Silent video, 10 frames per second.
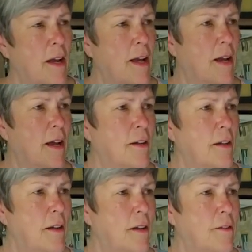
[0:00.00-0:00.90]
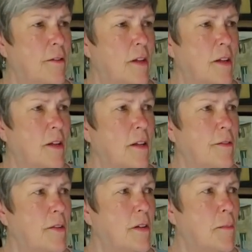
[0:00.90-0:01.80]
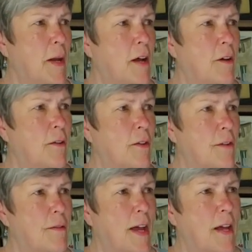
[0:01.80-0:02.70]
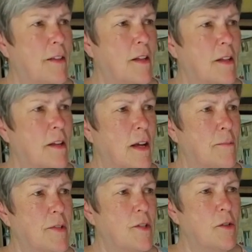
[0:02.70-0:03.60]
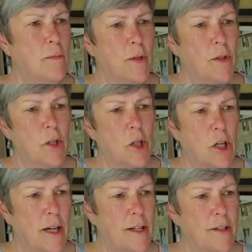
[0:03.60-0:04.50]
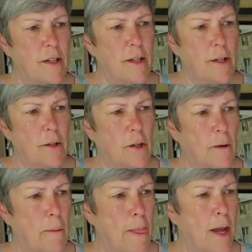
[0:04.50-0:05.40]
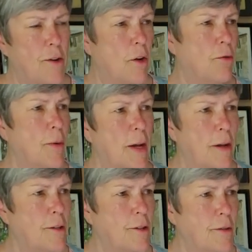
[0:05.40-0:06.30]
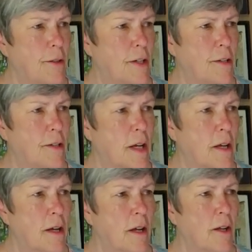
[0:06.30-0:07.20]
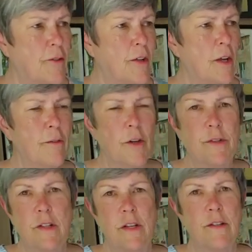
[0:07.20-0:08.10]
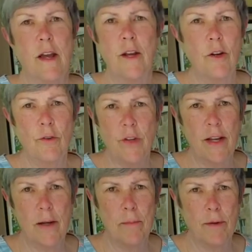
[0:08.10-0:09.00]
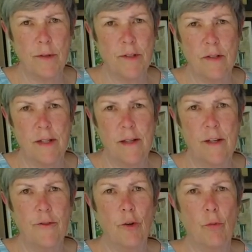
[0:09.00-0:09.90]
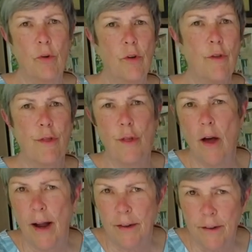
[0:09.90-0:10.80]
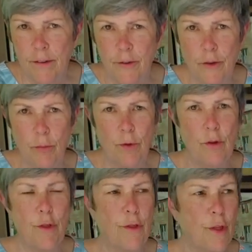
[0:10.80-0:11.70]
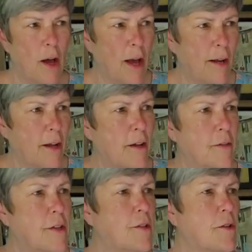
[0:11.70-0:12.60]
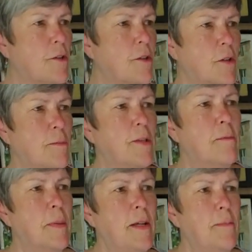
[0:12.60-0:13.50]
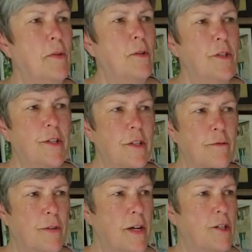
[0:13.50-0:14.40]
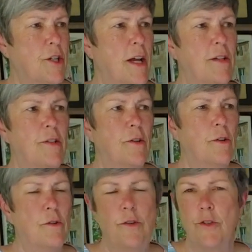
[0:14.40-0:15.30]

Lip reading: And it isn't about the fact that I'm stupid or crazy or I don't know how to do this. It's none of those things. I don't take it personally. It's a world thought. There's a world thought that certain groups of people are disenfranchised or